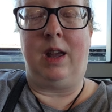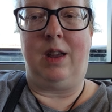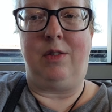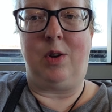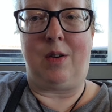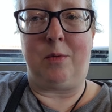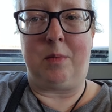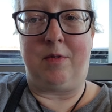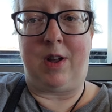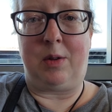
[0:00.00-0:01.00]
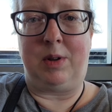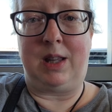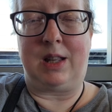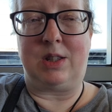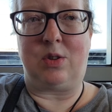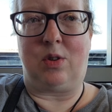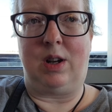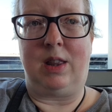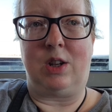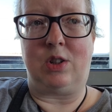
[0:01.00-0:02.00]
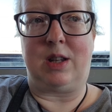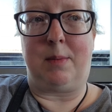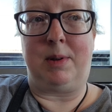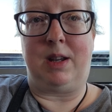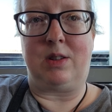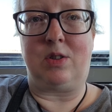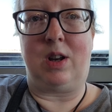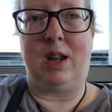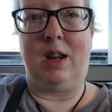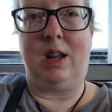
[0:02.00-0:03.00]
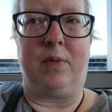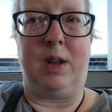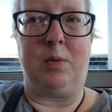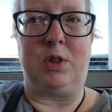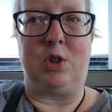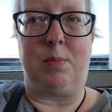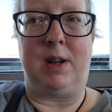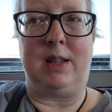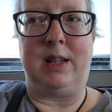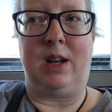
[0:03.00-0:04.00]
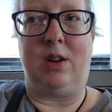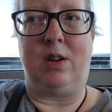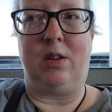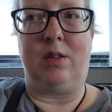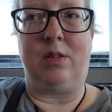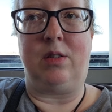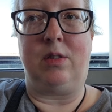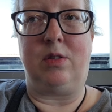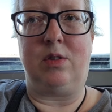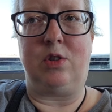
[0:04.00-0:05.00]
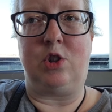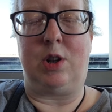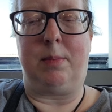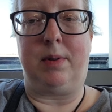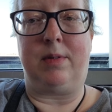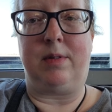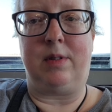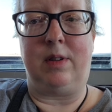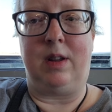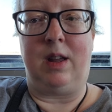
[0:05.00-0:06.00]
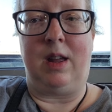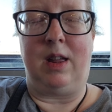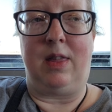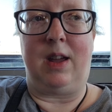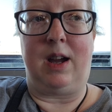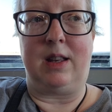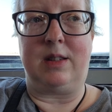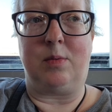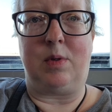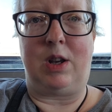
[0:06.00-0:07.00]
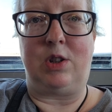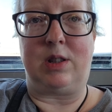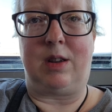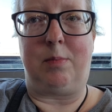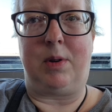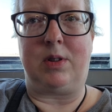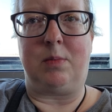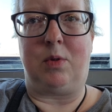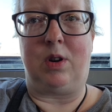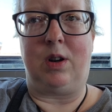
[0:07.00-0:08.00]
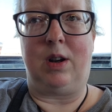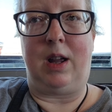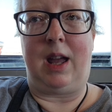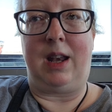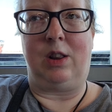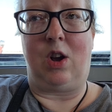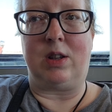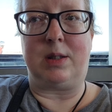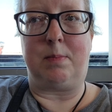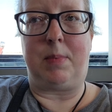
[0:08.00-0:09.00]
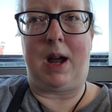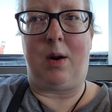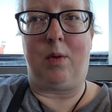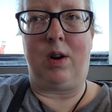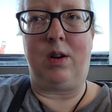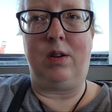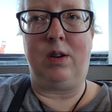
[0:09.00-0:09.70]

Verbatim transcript: If you haven't been following that story, that just happened yesterday. It was a shipping container ship that had just left Baltimore and it lost power.